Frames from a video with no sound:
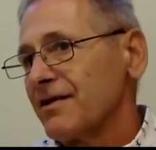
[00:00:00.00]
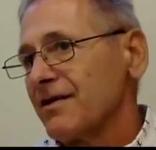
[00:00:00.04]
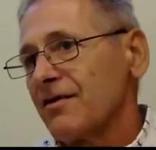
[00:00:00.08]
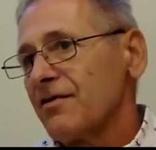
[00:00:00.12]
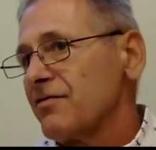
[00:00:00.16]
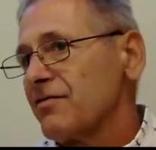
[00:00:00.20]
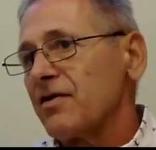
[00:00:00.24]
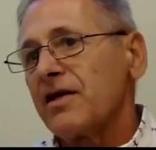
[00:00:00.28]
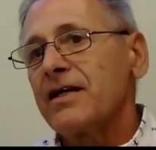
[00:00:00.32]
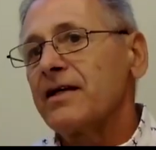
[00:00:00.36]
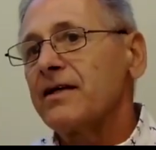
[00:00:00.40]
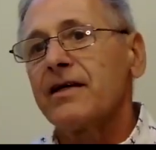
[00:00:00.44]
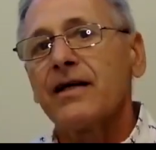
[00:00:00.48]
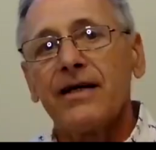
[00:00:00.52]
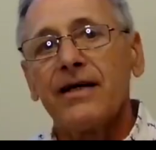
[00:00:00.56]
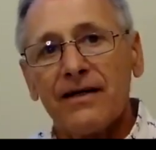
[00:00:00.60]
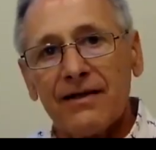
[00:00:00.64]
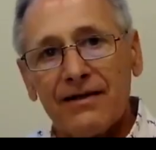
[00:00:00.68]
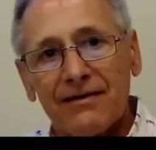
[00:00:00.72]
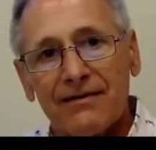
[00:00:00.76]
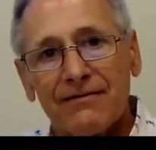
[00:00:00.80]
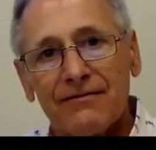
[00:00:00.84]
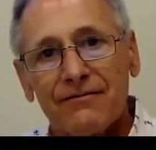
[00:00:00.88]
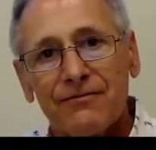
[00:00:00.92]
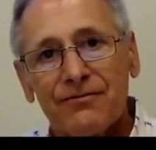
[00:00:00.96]
thinking,
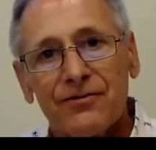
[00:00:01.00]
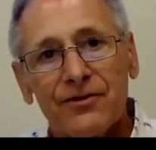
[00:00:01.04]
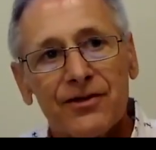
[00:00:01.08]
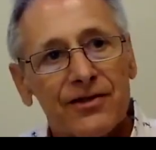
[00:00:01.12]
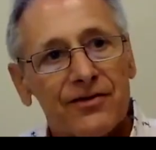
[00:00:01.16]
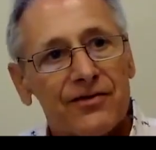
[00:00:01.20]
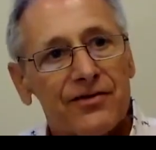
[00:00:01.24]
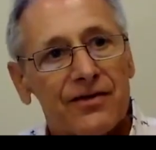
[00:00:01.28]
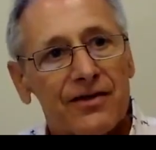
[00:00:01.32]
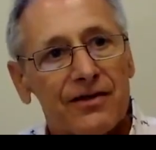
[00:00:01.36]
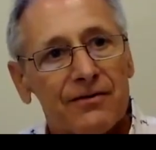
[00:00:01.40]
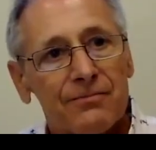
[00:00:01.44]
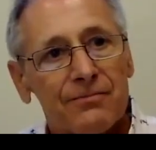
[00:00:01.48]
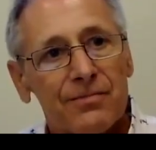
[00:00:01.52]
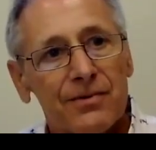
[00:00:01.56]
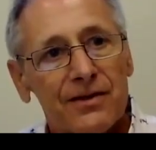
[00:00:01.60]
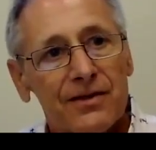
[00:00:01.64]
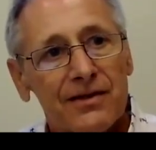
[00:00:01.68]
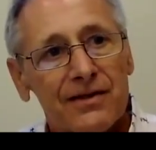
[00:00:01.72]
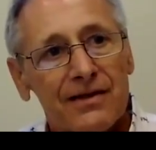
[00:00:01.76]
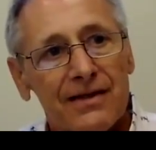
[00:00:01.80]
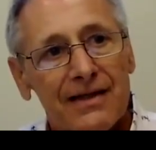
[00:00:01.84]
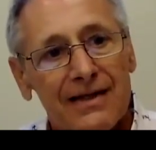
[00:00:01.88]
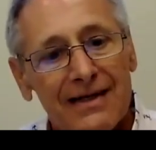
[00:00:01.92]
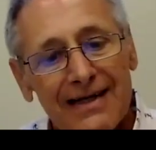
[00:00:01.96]
for
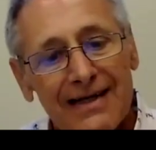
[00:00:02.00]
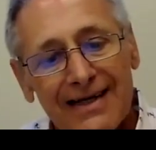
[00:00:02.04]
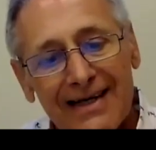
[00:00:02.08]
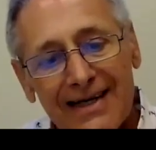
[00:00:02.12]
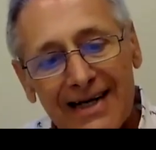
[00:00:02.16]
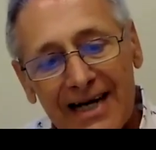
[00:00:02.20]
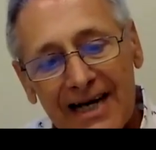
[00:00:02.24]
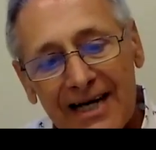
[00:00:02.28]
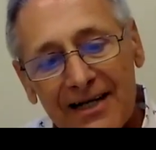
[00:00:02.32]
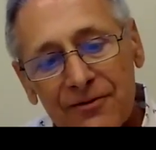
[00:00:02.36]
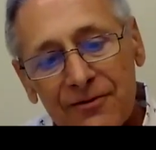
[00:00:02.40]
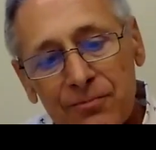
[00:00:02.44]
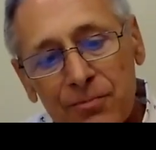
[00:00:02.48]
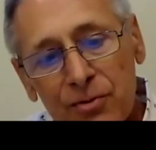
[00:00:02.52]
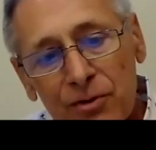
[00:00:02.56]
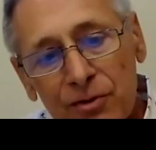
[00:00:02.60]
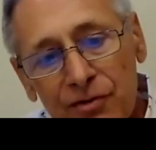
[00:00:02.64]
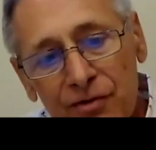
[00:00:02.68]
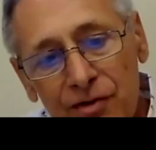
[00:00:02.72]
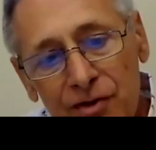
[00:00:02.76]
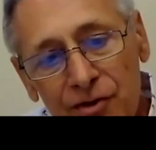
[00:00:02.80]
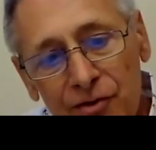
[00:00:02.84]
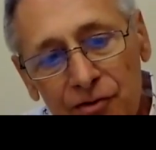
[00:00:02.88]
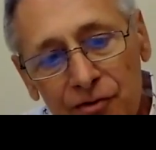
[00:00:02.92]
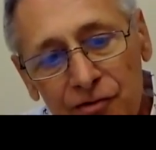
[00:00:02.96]
example, and
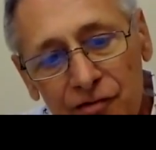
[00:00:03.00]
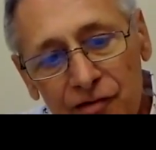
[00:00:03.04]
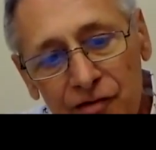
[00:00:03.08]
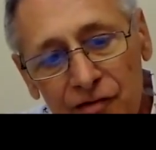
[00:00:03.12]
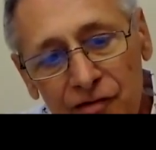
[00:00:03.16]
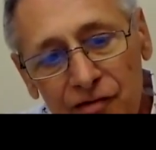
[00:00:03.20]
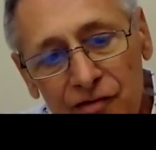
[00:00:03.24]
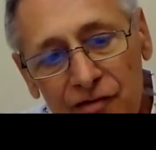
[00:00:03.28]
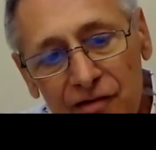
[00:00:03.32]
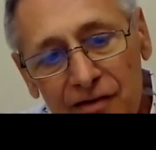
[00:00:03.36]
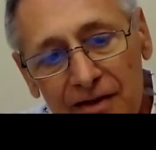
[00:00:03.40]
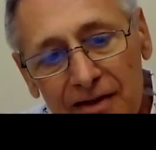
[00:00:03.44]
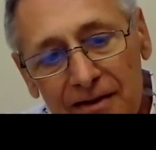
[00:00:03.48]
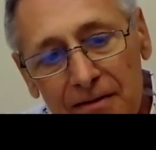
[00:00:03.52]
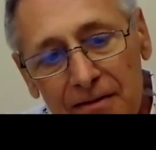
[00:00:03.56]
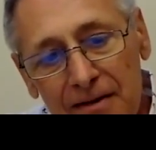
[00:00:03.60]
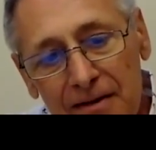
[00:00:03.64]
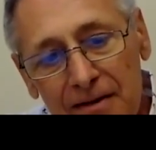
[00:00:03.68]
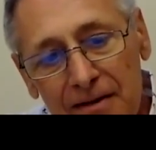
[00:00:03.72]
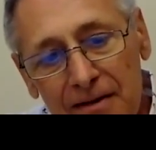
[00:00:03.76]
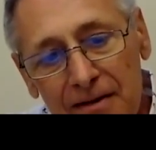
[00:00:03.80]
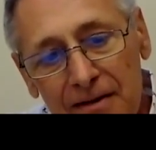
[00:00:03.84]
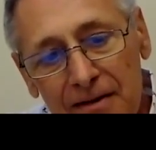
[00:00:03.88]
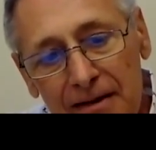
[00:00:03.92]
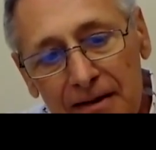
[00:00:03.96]
produces
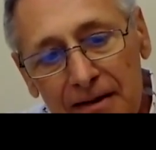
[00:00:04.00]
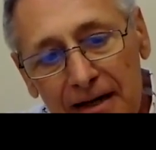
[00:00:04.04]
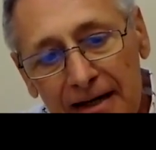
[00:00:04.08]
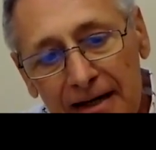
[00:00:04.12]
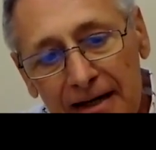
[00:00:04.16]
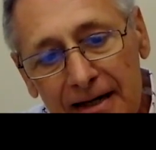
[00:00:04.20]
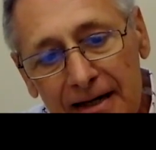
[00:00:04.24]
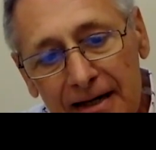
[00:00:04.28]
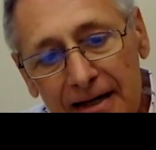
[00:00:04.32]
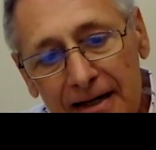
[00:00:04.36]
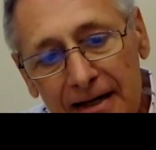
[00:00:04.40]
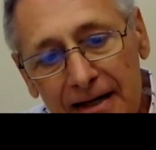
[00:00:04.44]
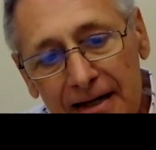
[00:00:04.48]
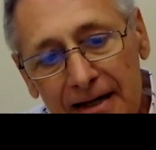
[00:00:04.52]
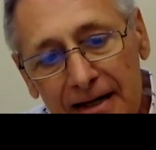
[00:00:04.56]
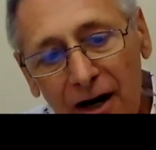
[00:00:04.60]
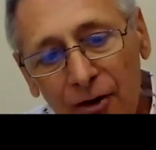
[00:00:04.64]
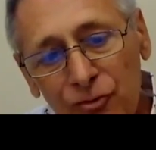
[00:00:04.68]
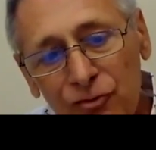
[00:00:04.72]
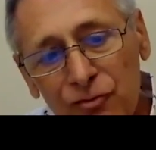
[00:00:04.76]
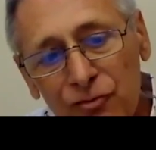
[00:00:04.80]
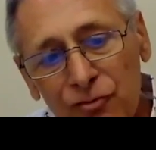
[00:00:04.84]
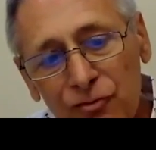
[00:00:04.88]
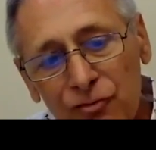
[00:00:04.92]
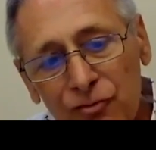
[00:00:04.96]
uh,
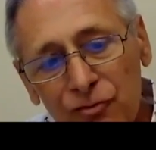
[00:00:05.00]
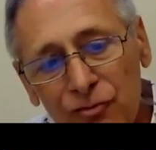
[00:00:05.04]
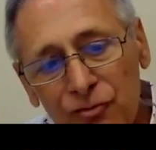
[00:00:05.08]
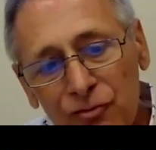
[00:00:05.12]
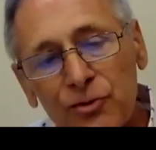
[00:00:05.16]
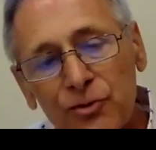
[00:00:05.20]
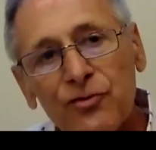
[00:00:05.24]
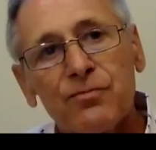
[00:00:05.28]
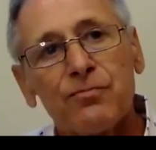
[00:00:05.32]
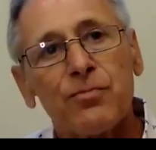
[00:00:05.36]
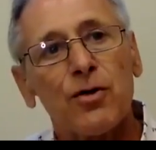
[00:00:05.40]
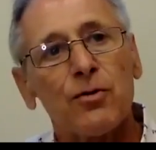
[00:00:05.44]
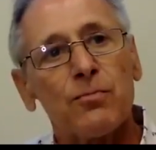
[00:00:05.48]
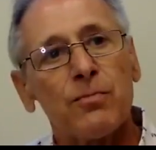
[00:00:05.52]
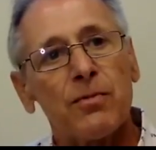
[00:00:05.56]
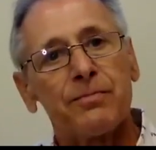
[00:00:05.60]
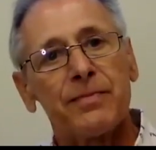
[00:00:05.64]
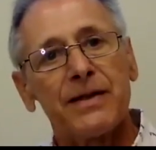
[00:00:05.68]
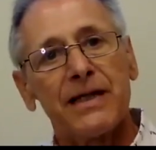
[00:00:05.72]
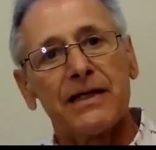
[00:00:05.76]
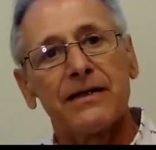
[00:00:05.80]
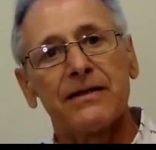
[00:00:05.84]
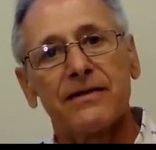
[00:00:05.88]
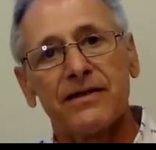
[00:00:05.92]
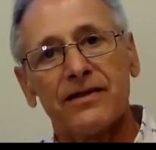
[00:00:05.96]
output
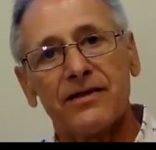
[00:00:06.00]
probabilities.